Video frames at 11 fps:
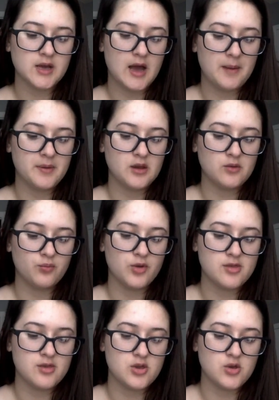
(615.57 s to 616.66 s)
to happen
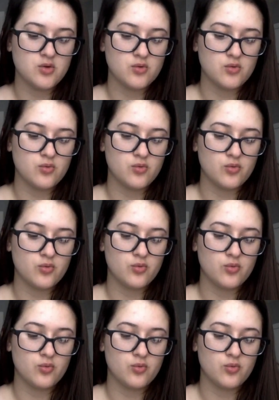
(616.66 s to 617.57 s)
with you